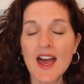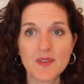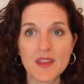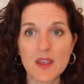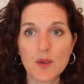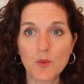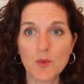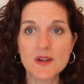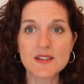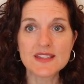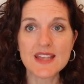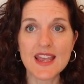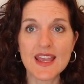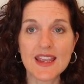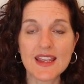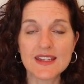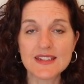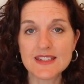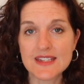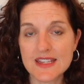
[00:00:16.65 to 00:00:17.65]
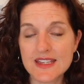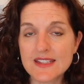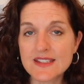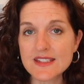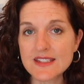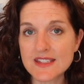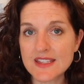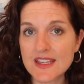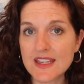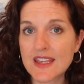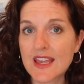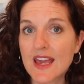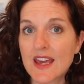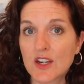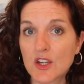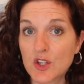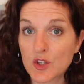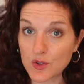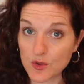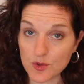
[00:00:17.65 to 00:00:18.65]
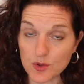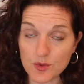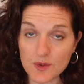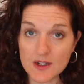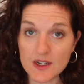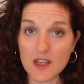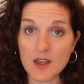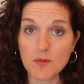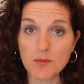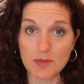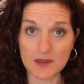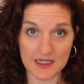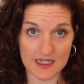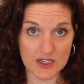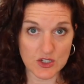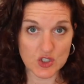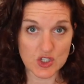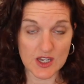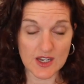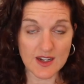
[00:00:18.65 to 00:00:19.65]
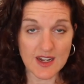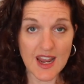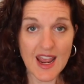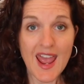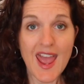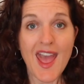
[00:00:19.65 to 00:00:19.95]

It was a D&C and a uterine ablation.